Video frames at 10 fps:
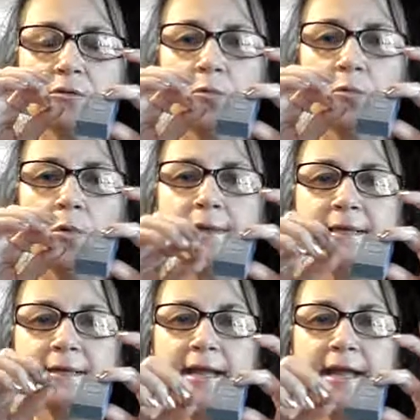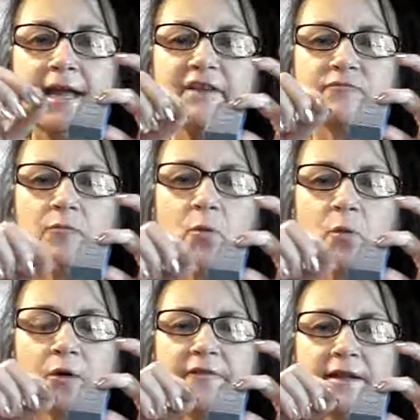one and a half
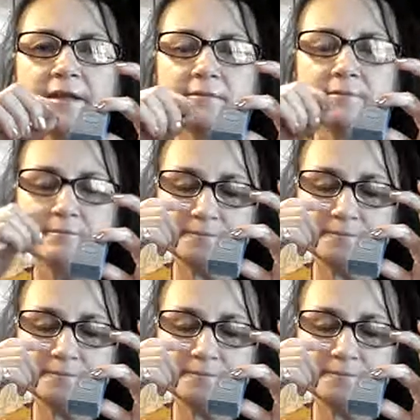more than,